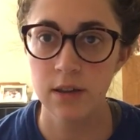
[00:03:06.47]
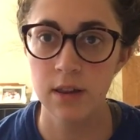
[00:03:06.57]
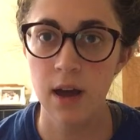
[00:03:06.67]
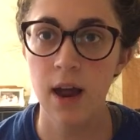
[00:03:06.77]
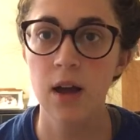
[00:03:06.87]

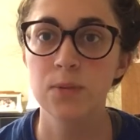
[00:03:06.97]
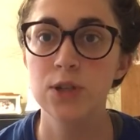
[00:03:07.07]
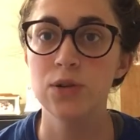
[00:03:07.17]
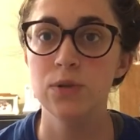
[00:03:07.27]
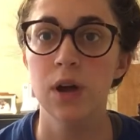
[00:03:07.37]
that helps
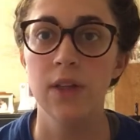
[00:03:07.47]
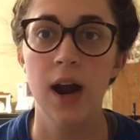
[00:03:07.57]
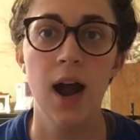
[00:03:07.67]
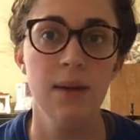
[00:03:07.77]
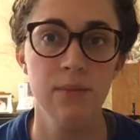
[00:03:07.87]
you know that
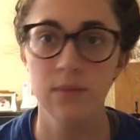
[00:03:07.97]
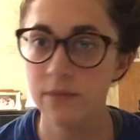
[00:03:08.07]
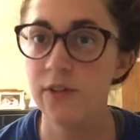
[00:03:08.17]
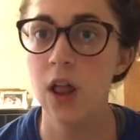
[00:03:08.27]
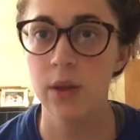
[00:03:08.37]
I'm
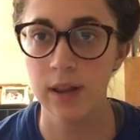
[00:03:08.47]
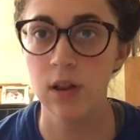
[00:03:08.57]
following